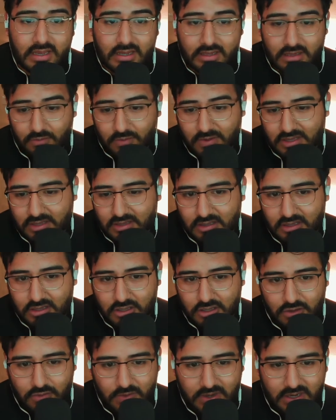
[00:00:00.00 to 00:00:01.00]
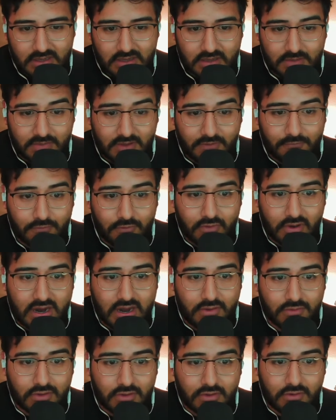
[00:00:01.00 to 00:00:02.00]
They recently just tweeted something 4
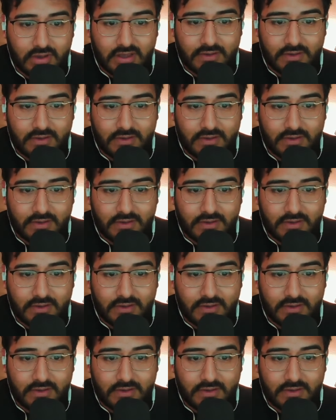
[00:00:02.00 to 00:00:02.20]
hours ago.